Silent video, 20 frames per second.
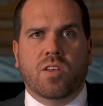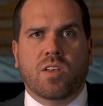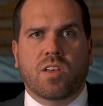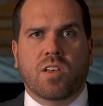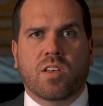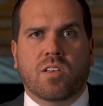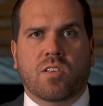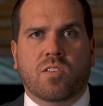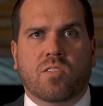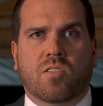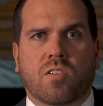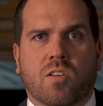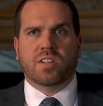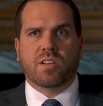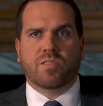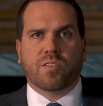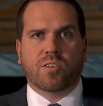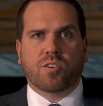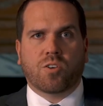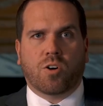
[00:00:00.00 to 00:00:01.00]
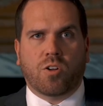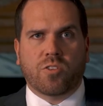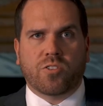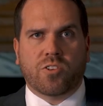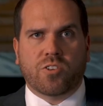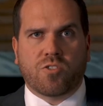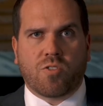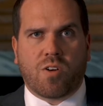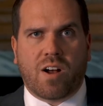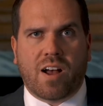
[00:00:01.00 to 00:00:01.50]
is difficult to
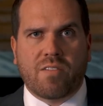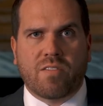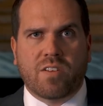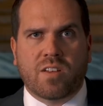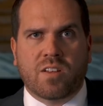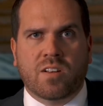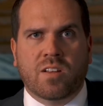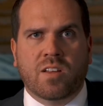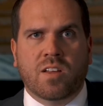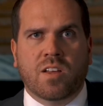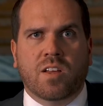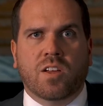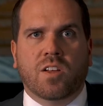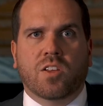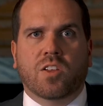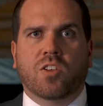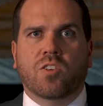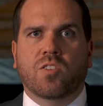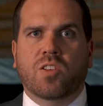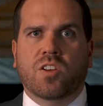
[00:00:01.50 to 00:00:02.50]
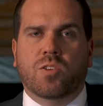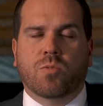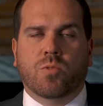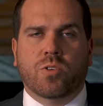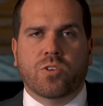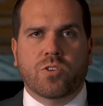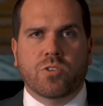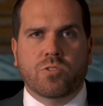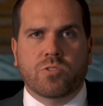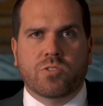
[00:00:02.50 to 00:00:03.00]
drive in, you need to
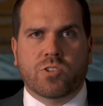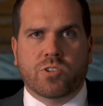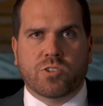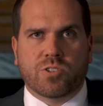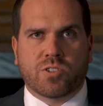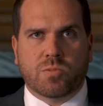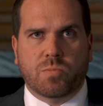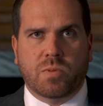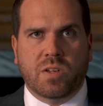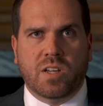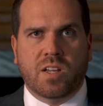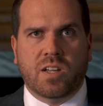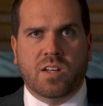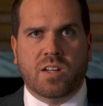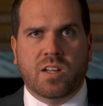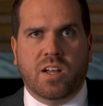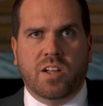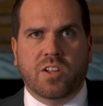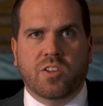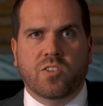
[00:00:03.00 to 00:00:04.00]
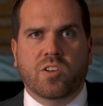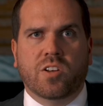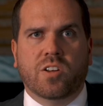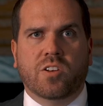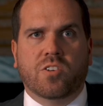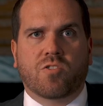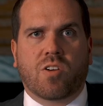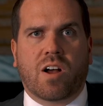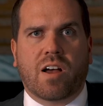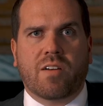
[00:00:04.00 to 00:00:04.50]
reduce your speed and you need to
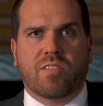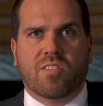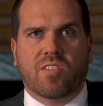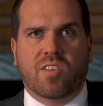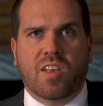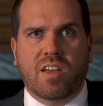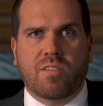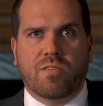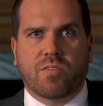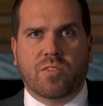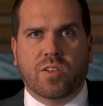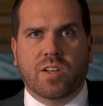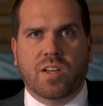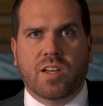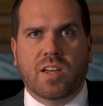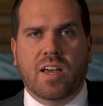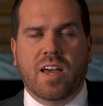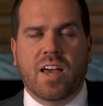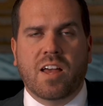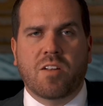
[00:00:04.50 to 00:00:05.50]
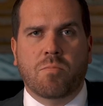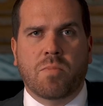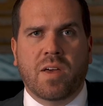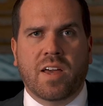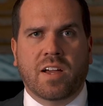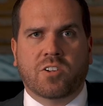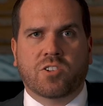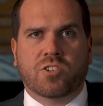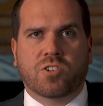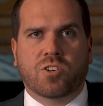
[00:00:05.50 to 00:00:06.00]
drive safely and
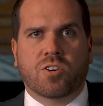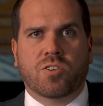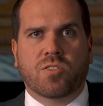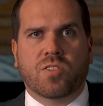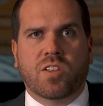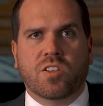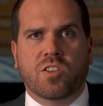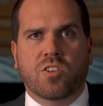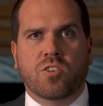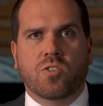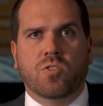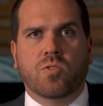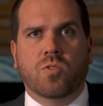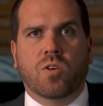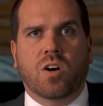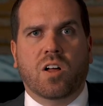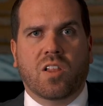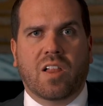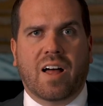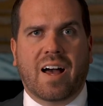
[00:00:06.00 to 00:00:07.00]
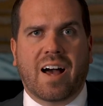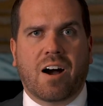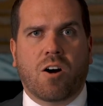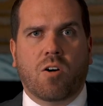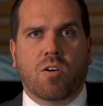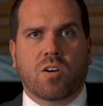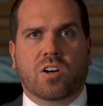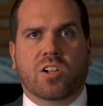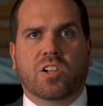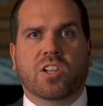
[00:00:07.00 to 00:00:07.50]
make sure that you allow
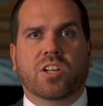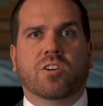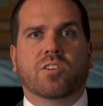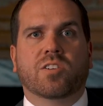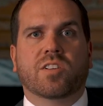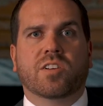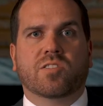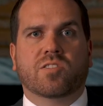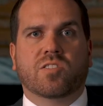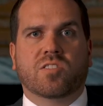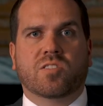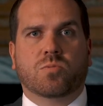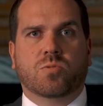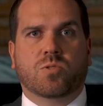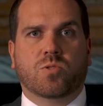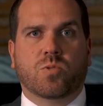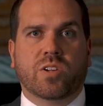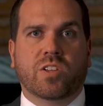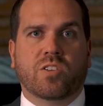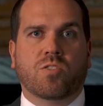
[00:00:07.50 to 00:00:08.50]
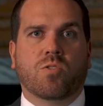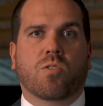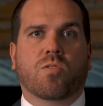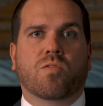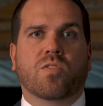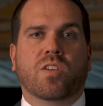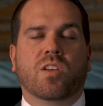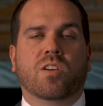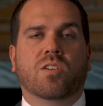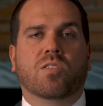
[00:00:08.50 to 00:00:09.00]
a clear distance between your
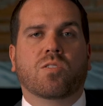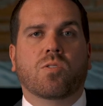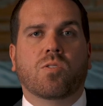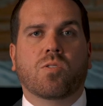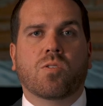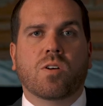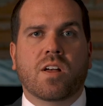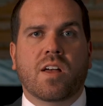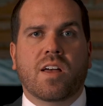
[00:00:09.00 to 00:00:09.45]
vehicle